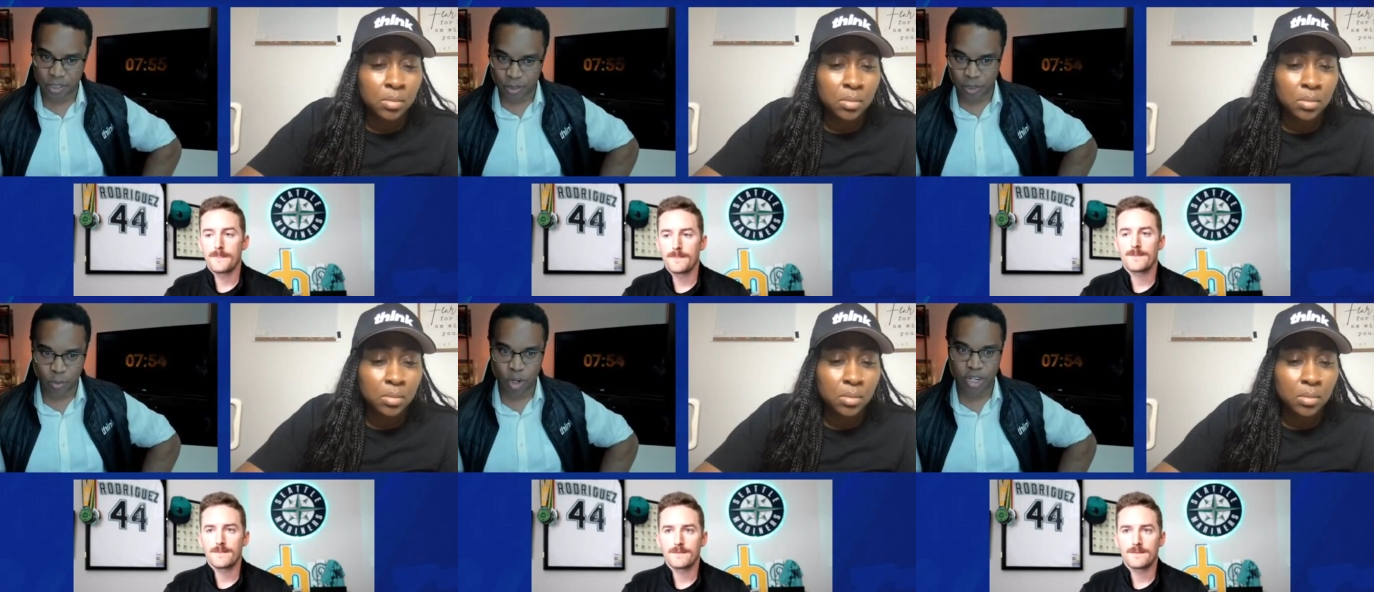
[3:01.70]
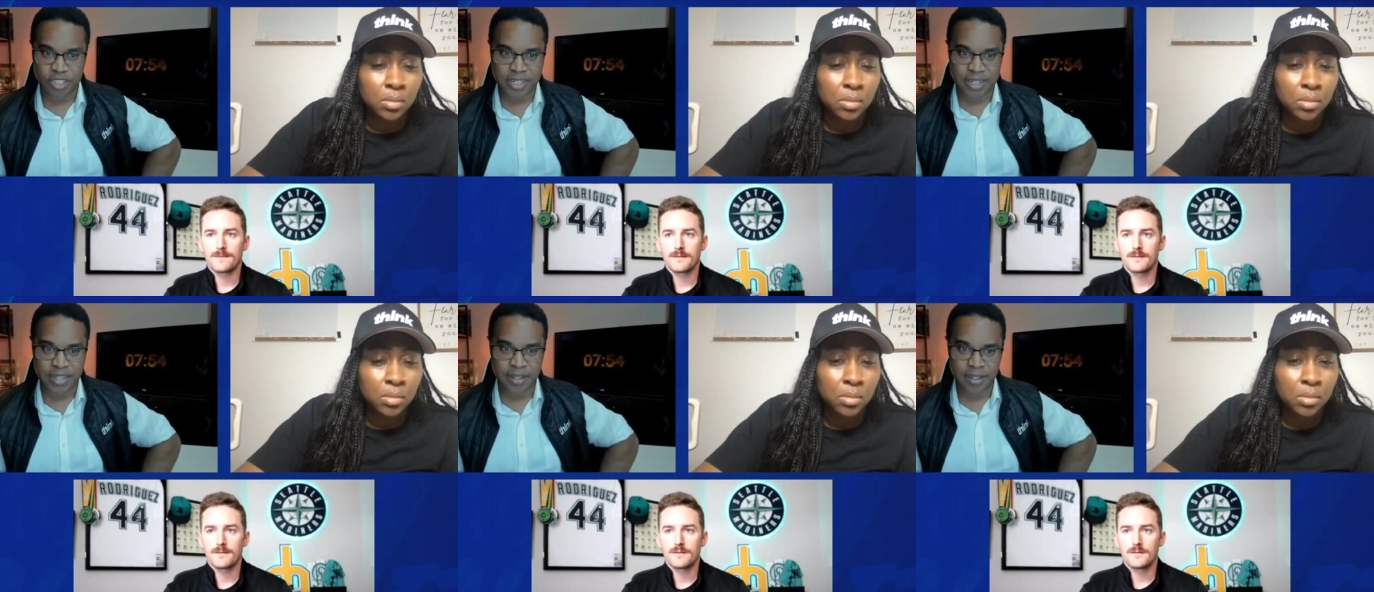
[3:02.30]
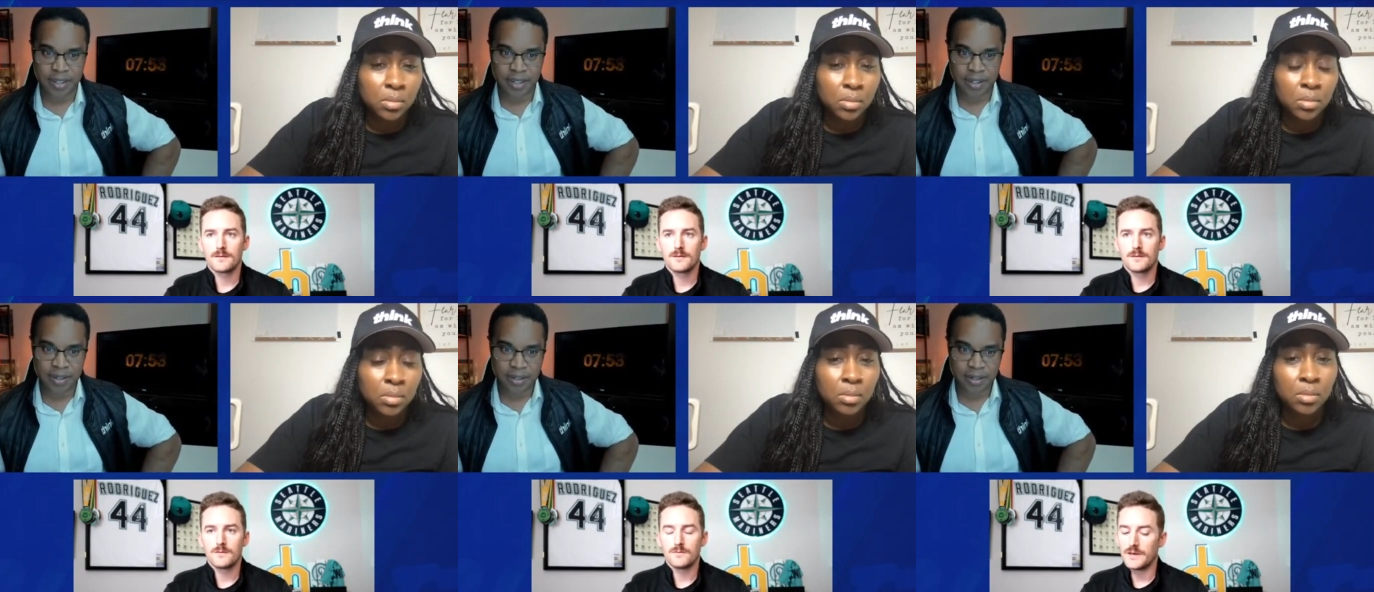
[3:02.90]
Speaker 1: to the mortgage lending?
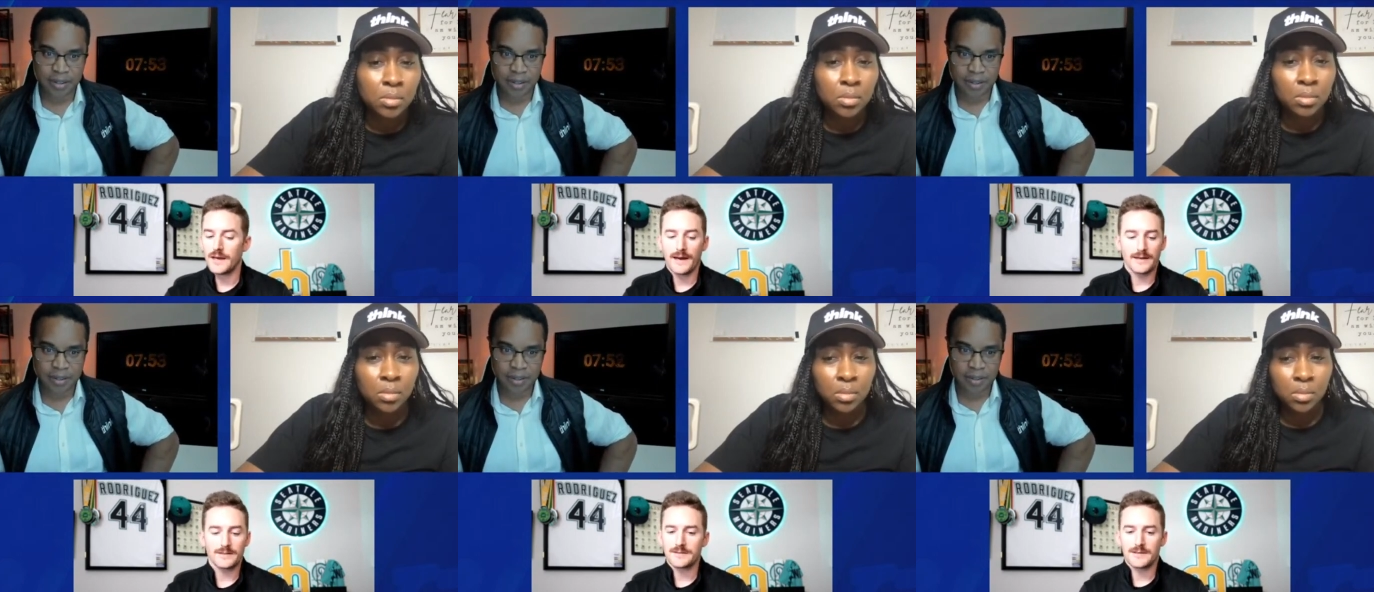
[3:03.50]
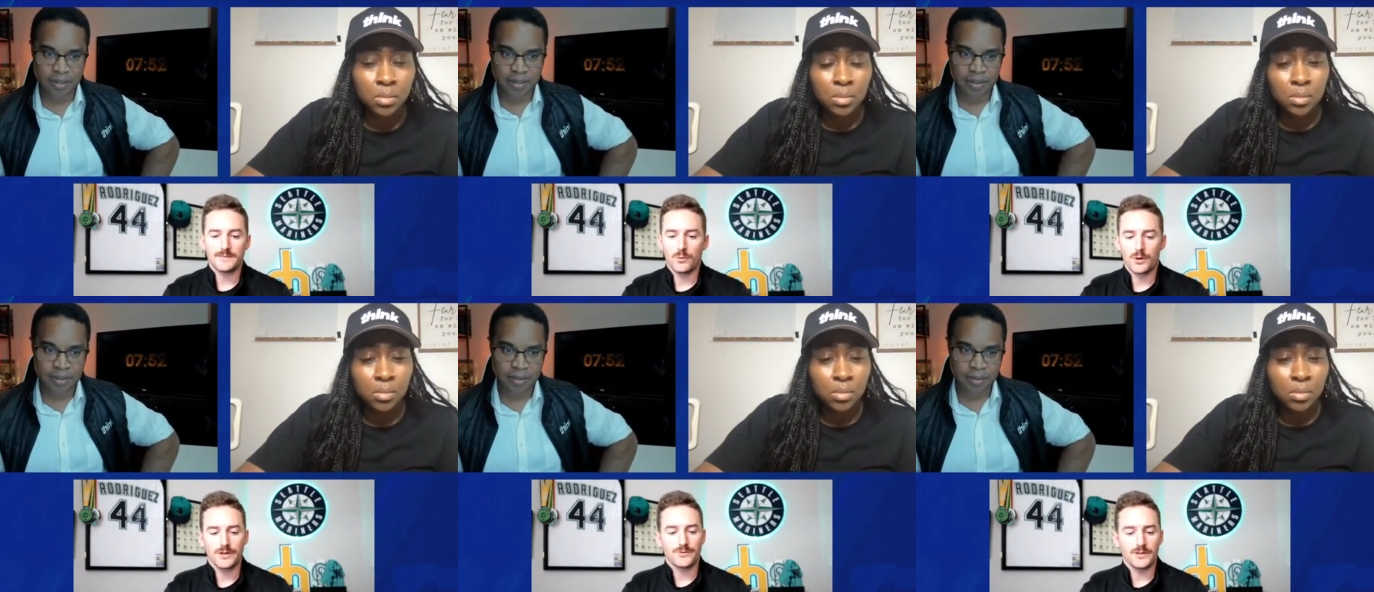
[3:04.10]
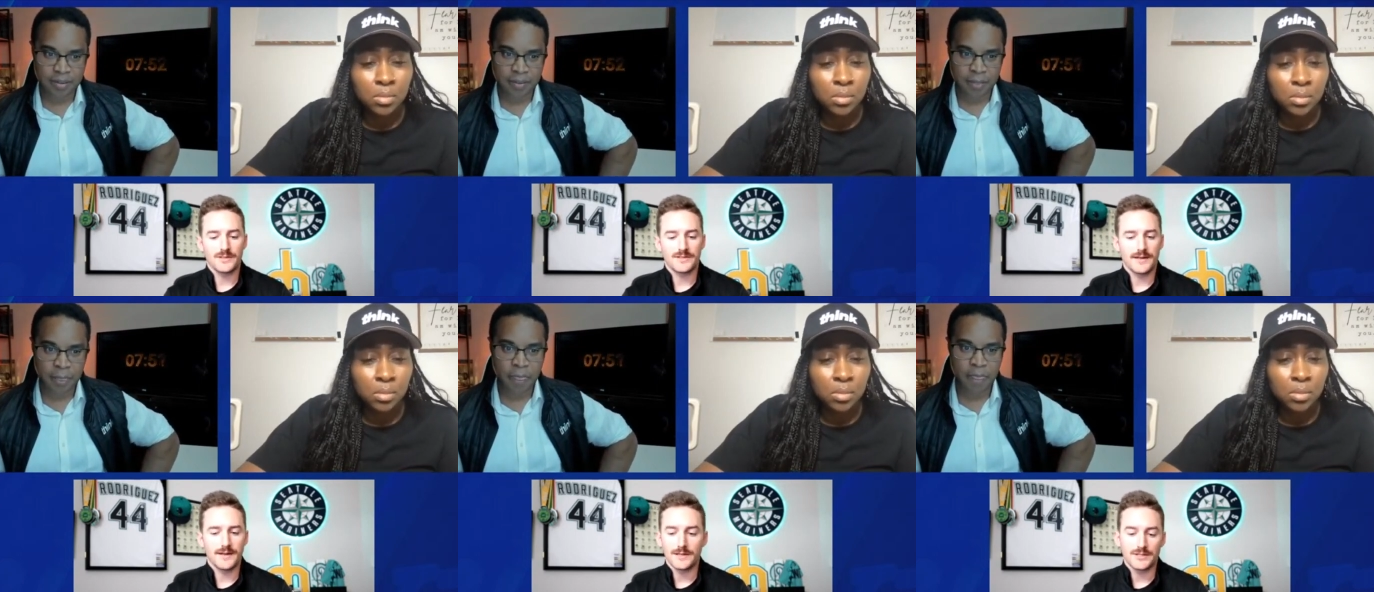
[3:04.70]
Speaker 2: Yeah, it's it's mortgage real estate.
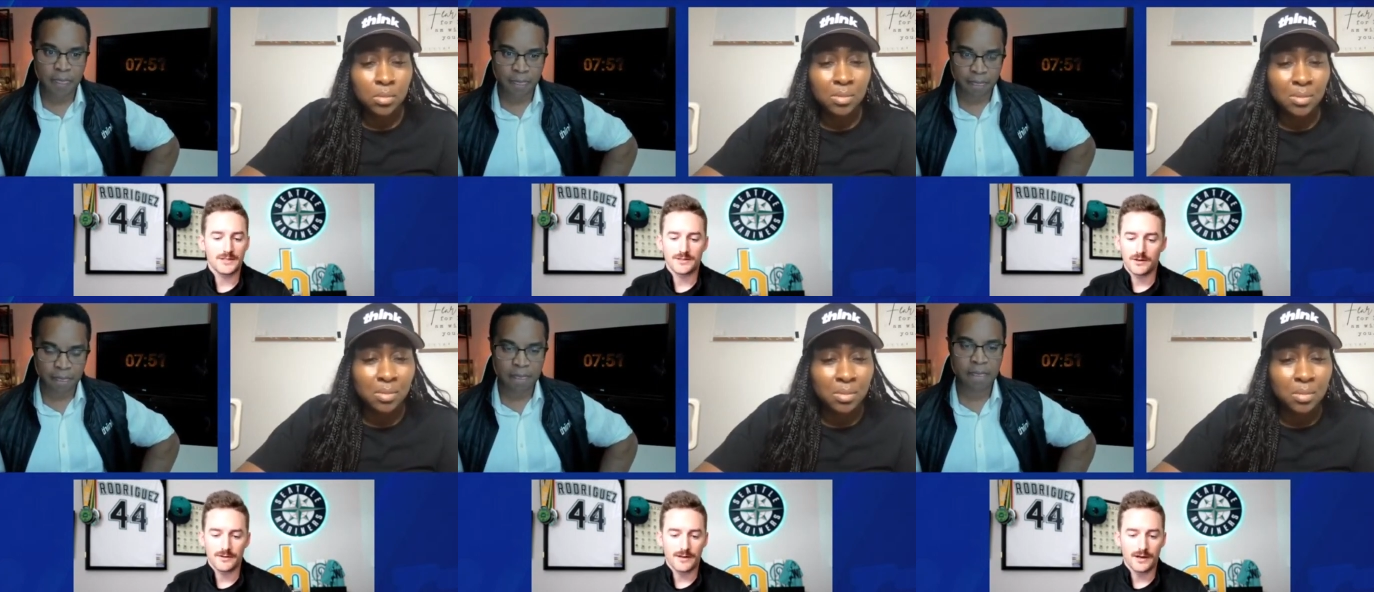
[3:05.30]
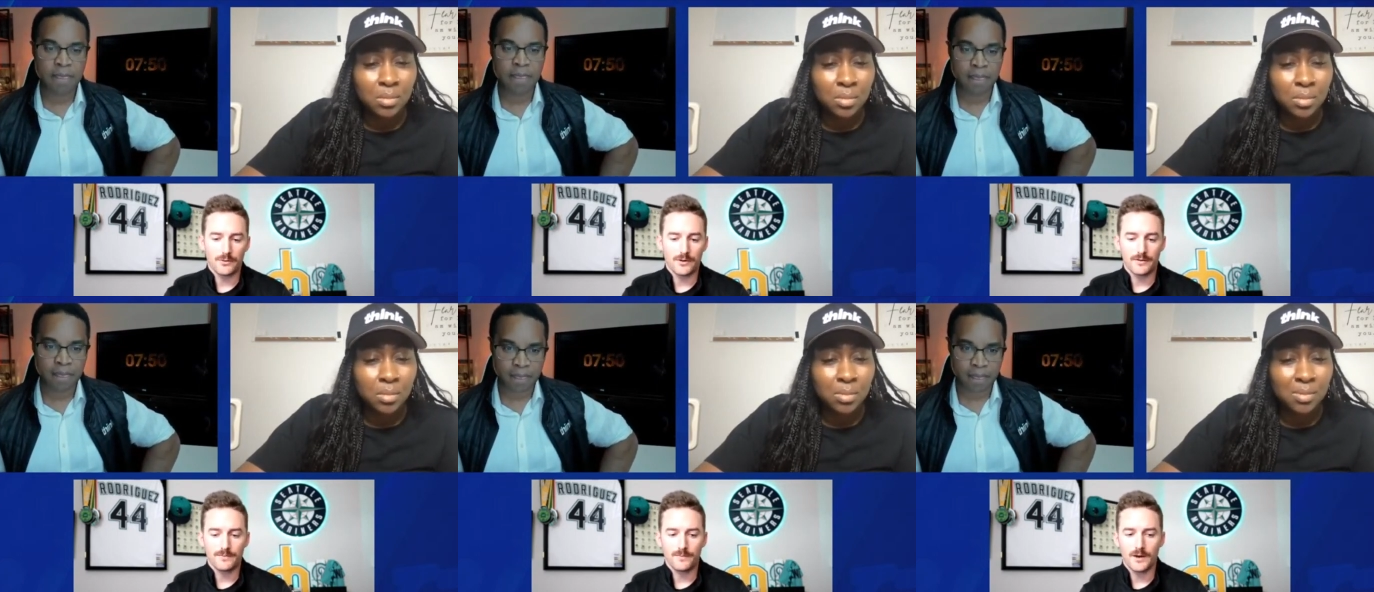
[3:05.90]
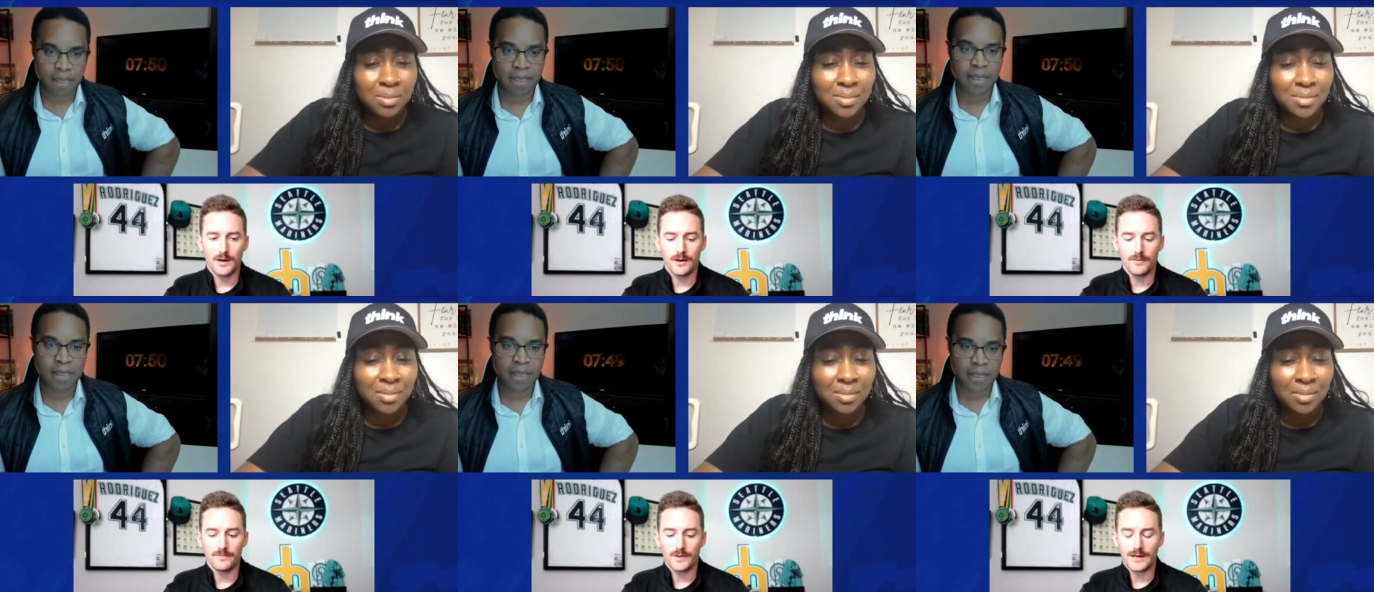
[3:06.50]
I just started that one. Um, like I